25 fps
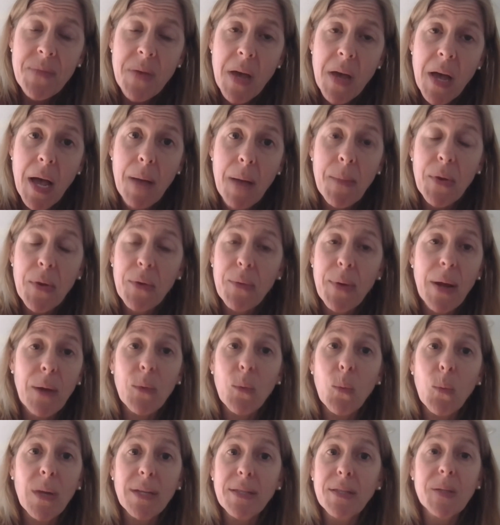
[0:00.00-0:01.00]

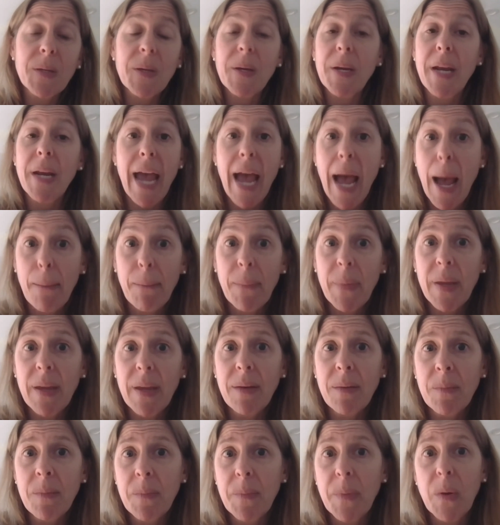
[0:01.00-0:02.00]
around what's going to
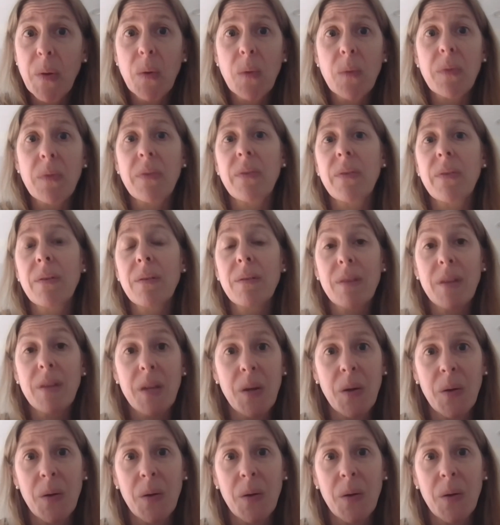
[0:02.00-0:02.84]
happen, both, you